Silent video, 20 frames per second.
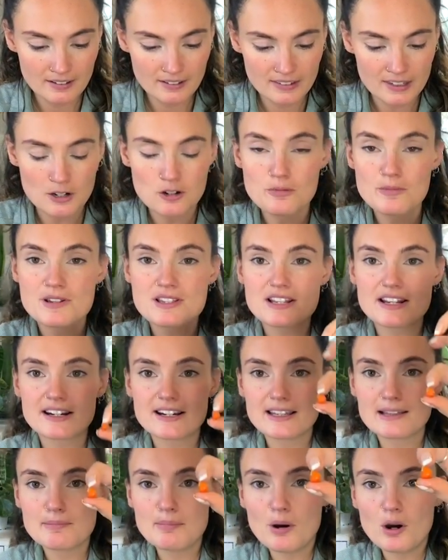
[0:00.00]
They're almost like
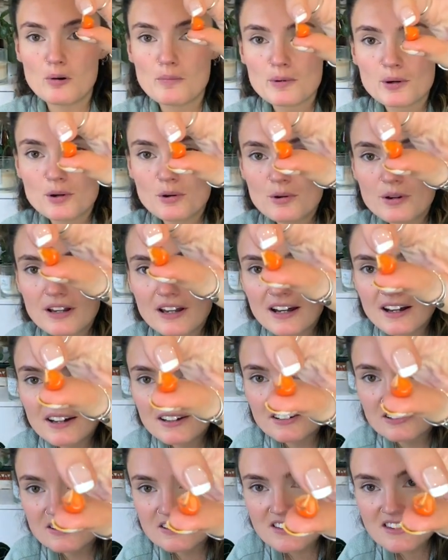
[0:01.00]
little popcorn
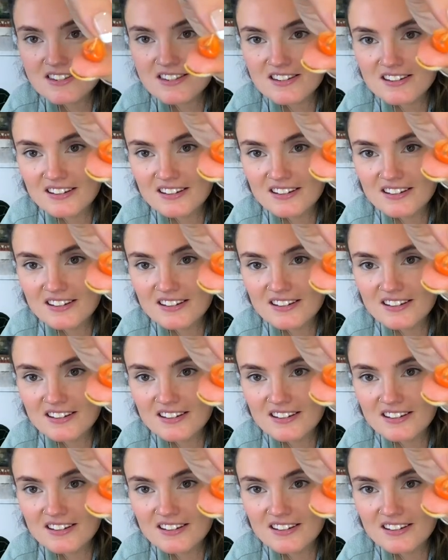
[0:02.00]
kernels.